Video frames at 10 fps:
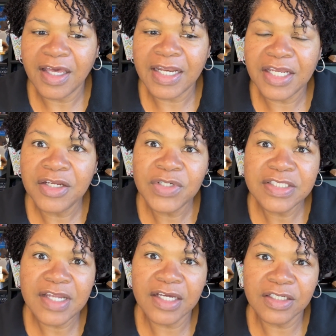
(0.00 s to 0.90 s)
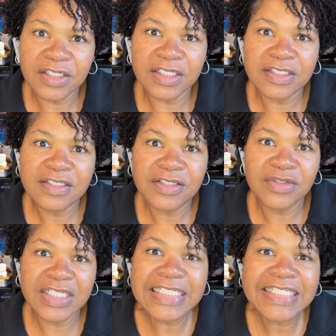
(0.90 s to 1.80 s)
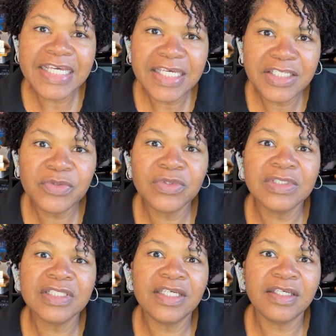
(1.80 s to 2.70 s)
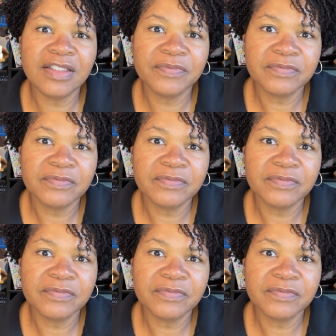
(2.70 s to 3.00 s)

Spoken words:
I know it's not good to continually